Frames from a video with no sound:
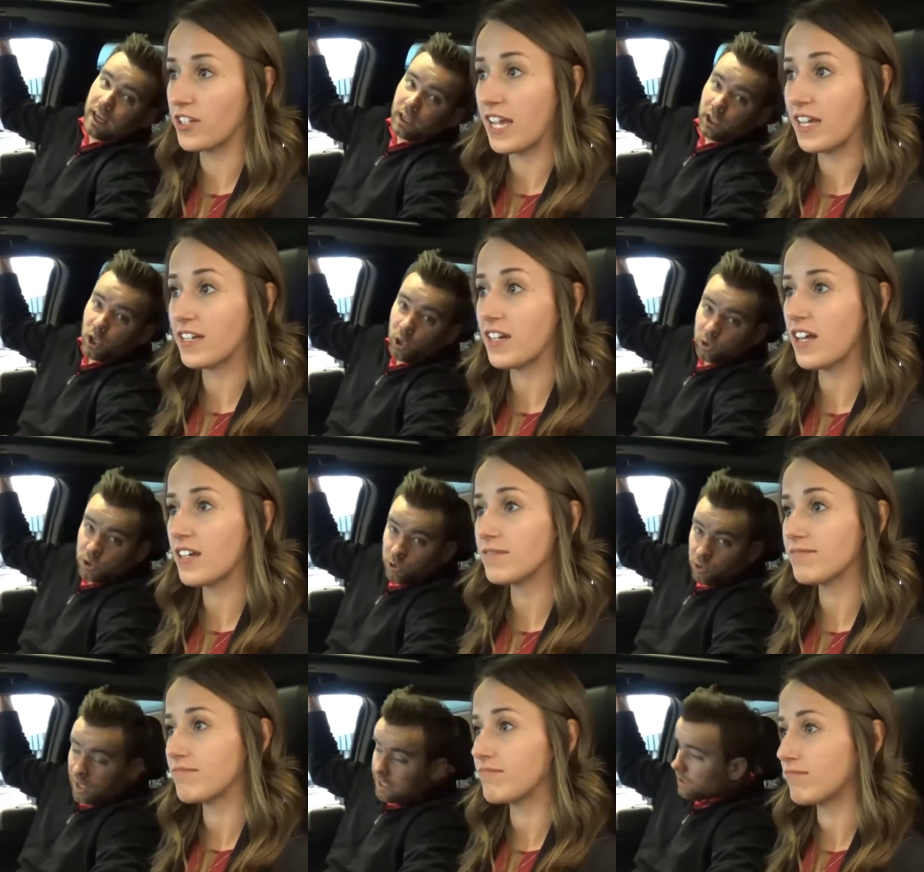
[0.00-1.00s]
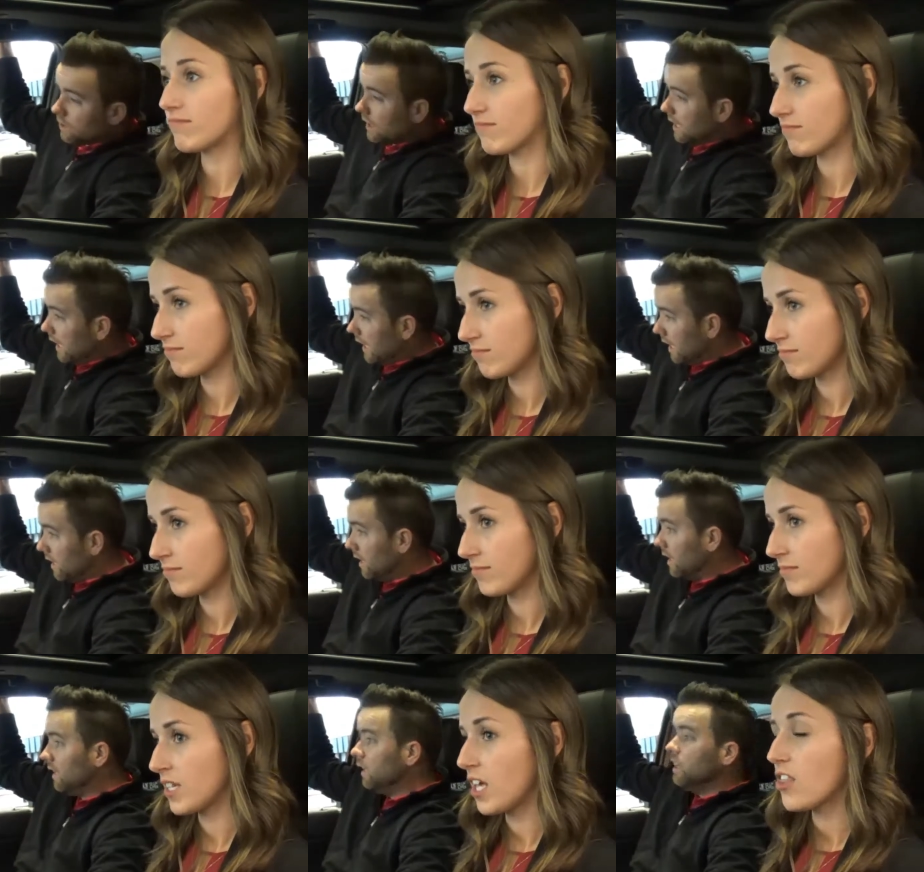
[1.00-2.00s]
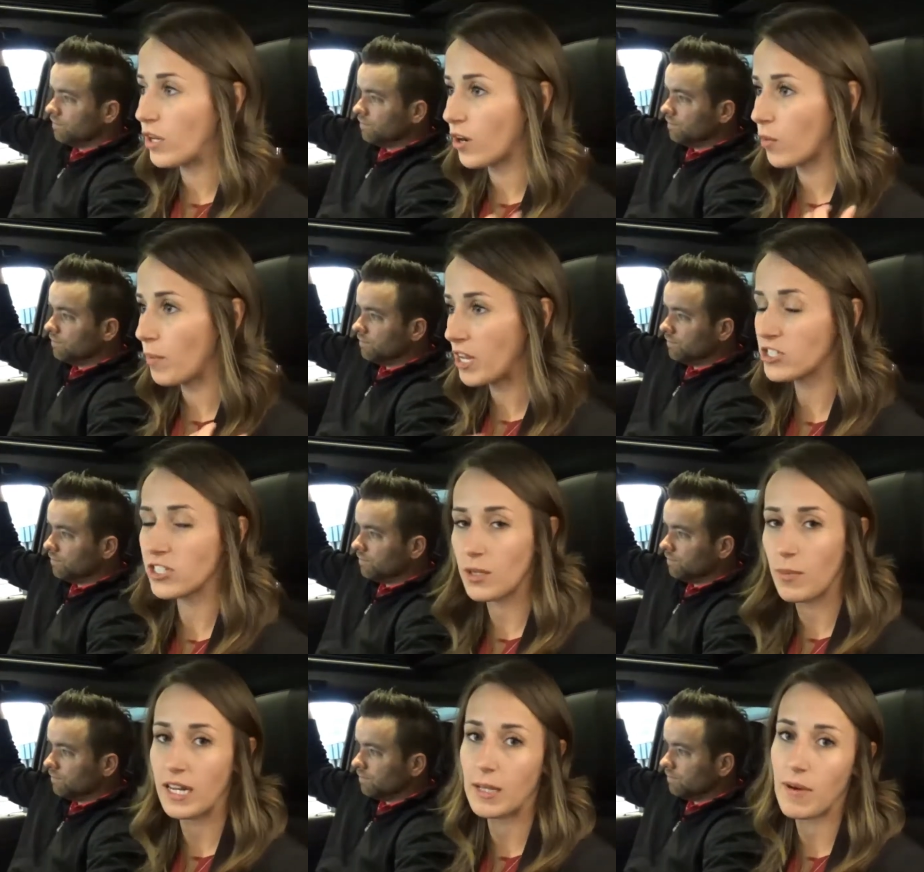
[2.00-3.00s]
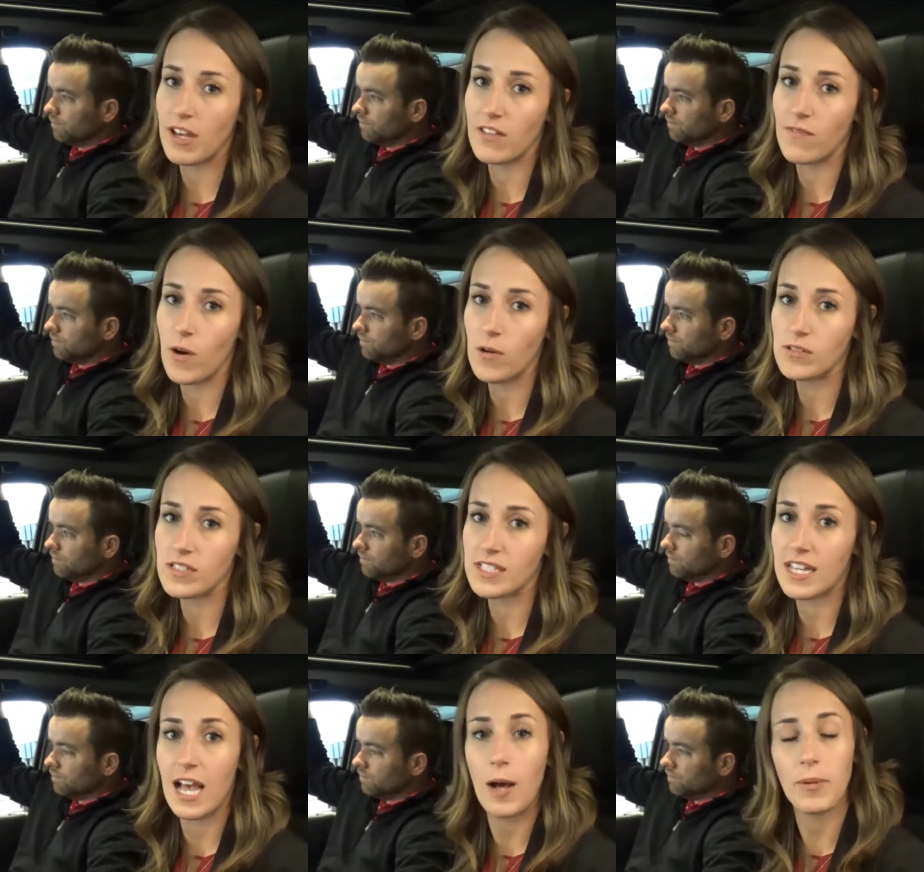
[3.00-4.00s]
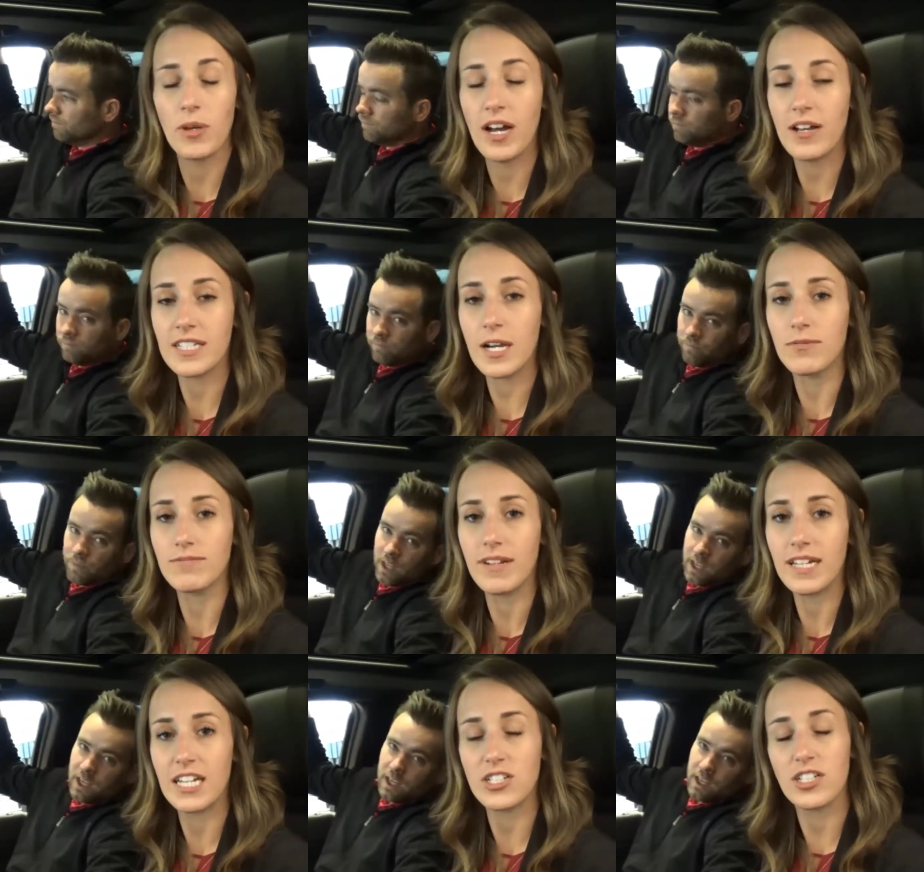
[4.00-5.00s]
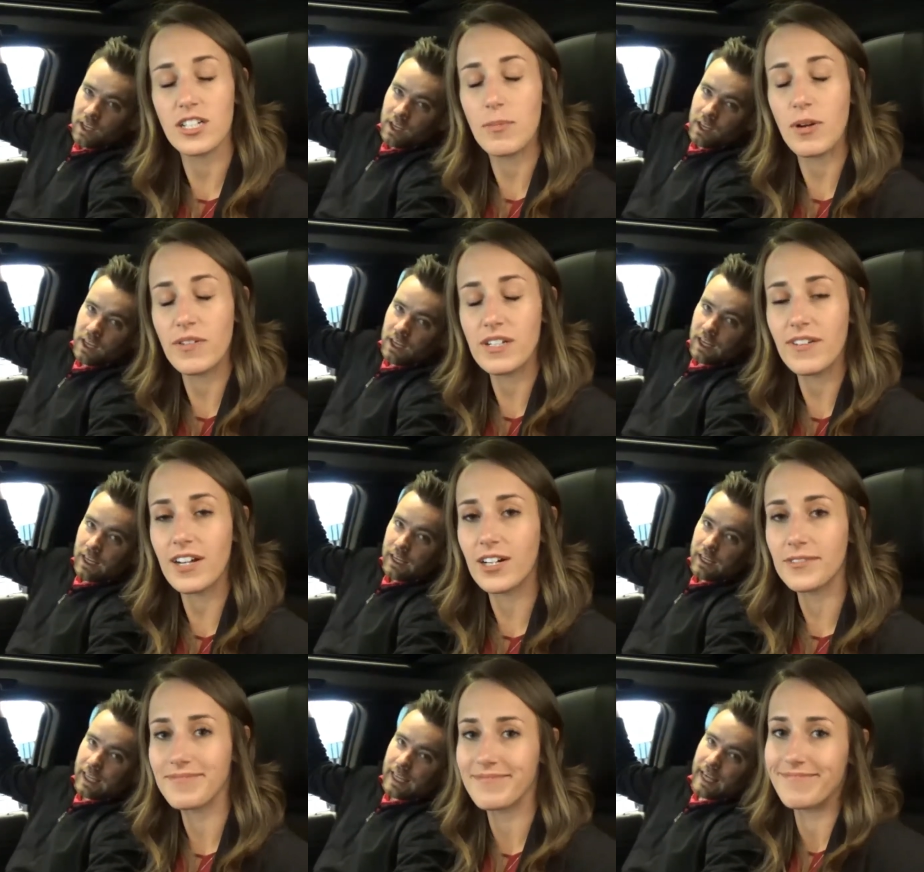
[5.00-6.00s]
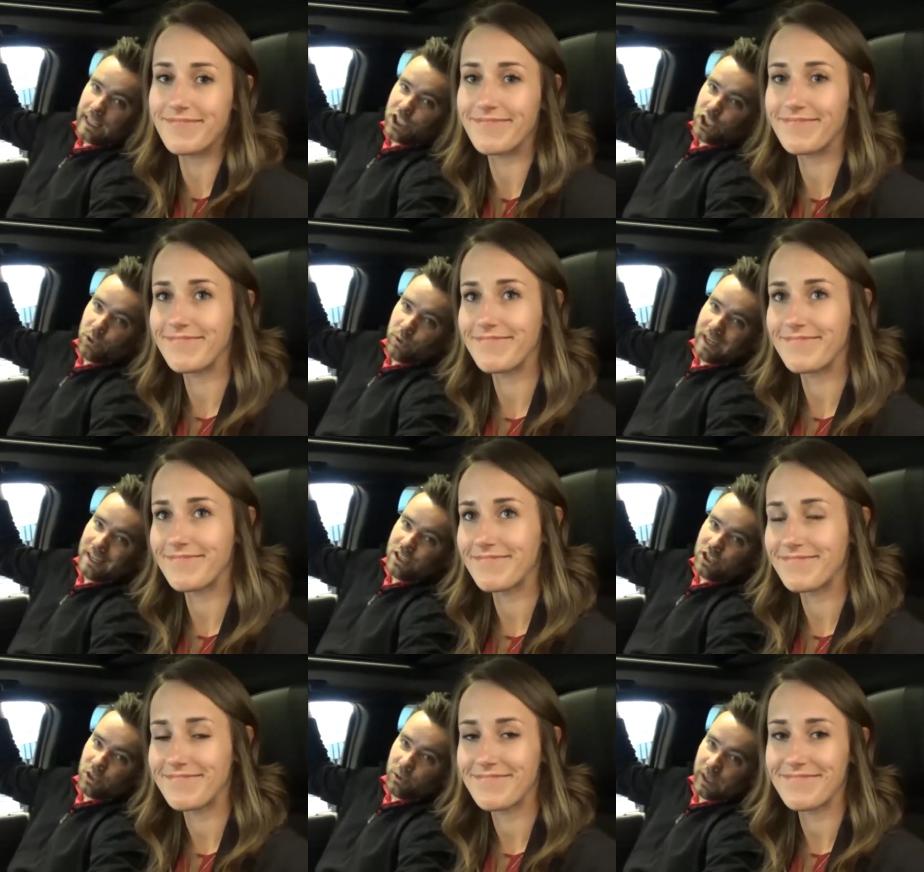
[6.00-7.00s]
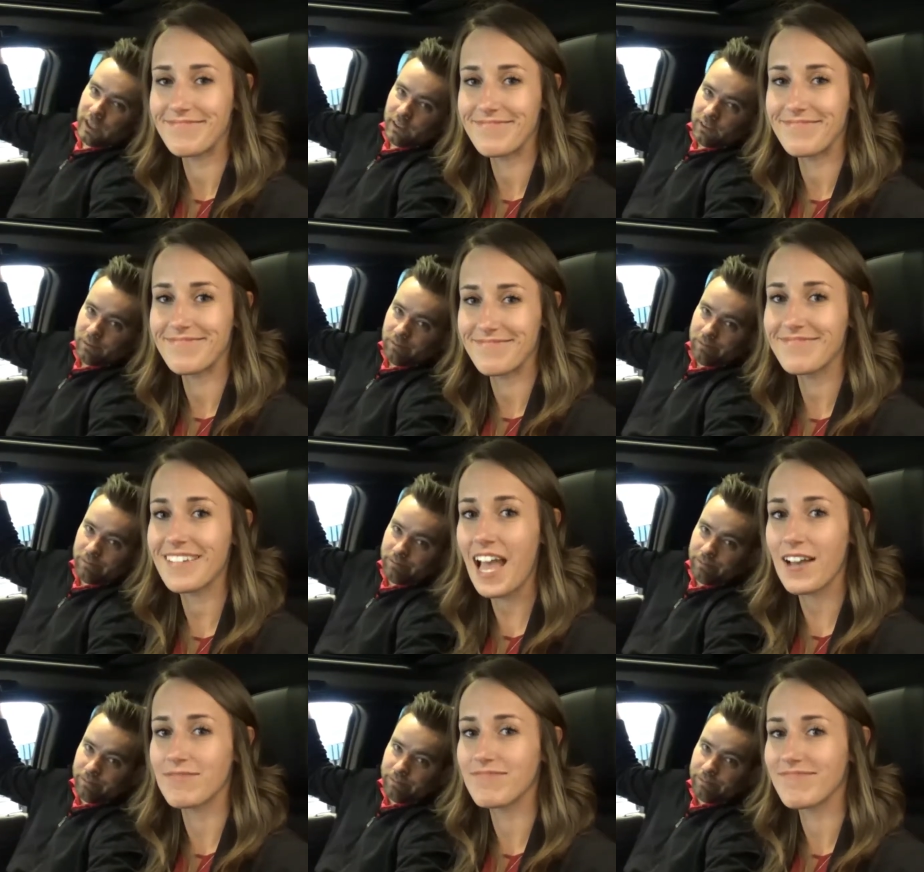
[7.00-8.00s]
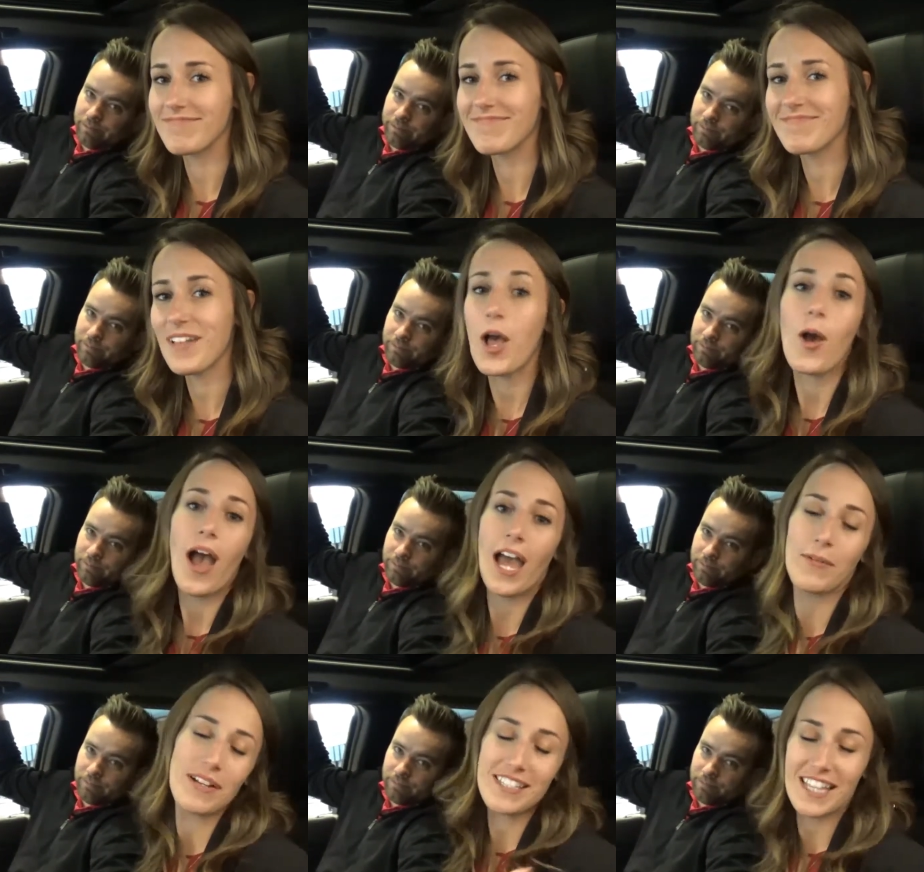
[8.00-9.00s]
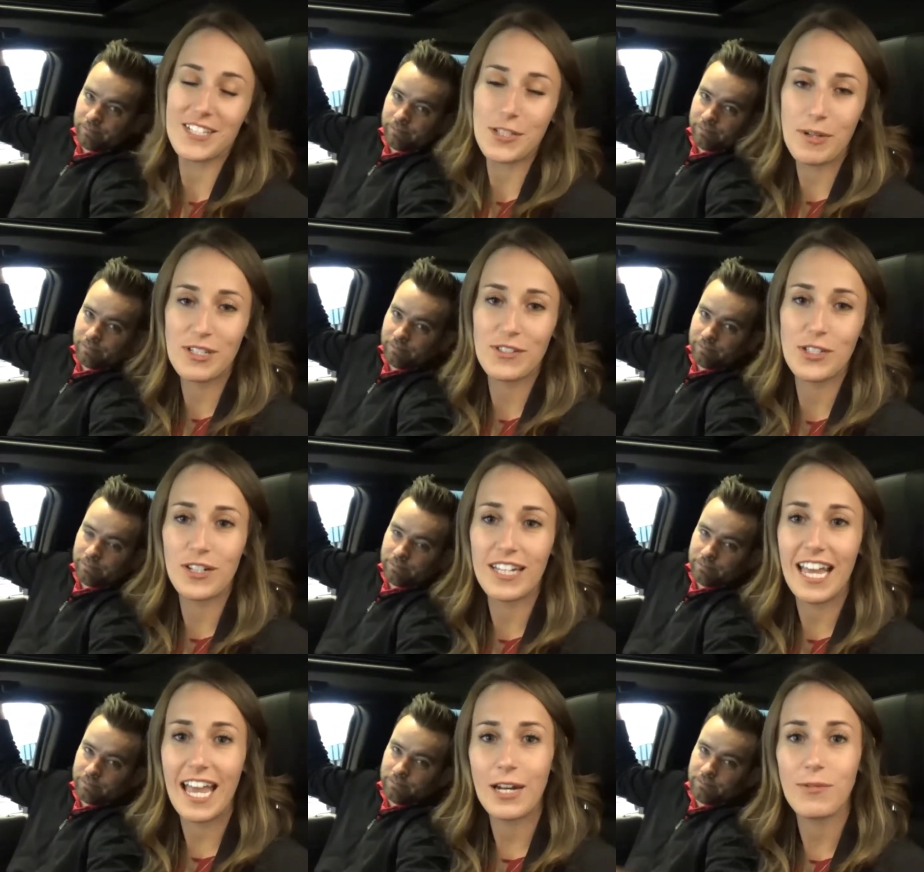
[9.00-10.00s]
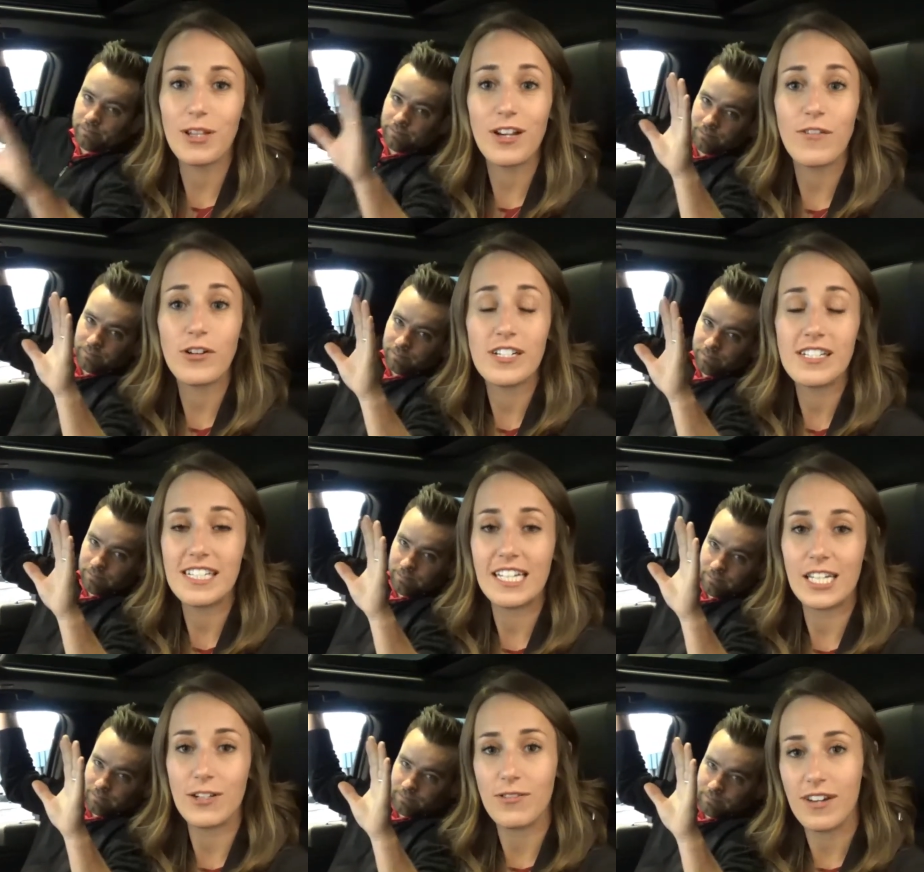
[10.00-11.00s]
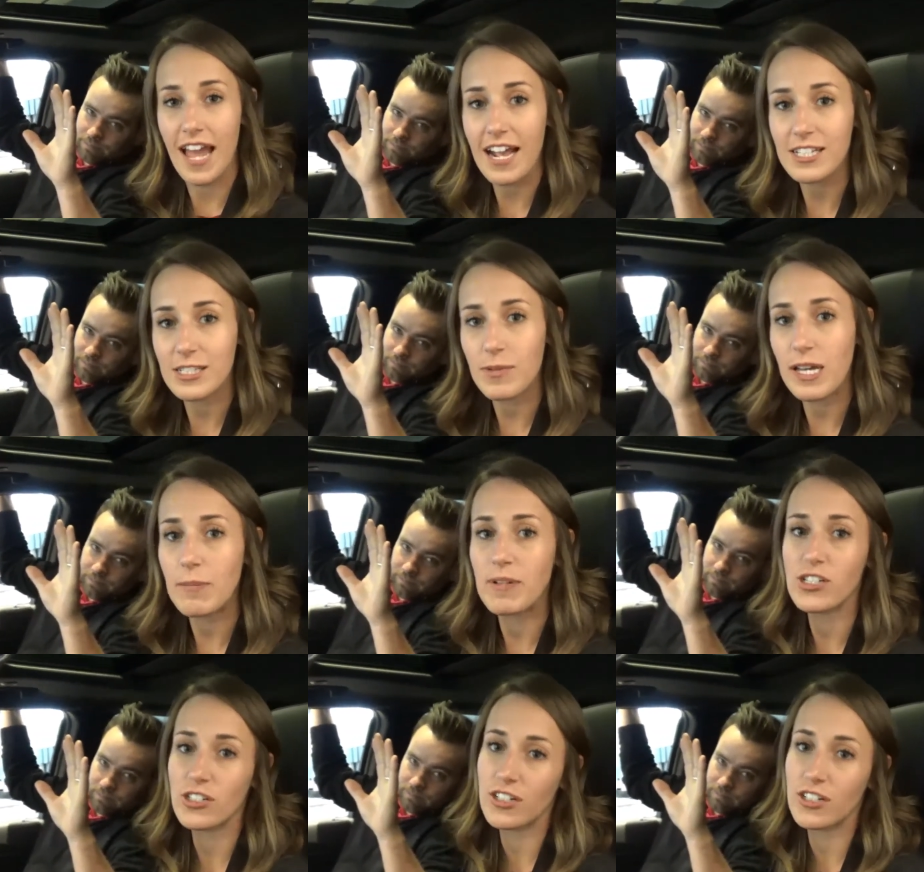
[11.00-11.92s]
Speaker 1: Canada. go to Chrysler Canada. We are patiently waiting by the phones to help you guys out and get you into the perfect vehicle.
Speaker 2: Get you into it.
Speaker 1: Yeah. Anyways, thanks so much for tuning in. We look forward to seeing you next week. Be